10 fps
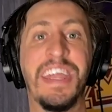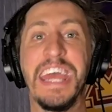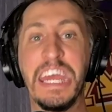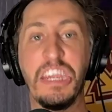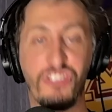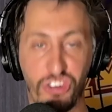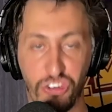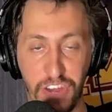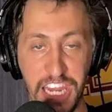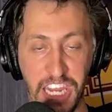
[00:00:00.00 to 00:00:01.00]

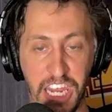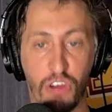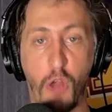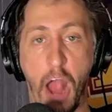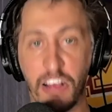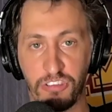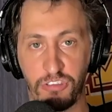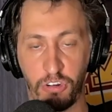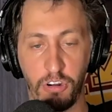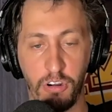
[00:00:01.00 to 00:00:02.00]
intriguing
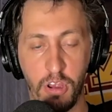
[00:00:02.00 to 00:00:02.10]
roster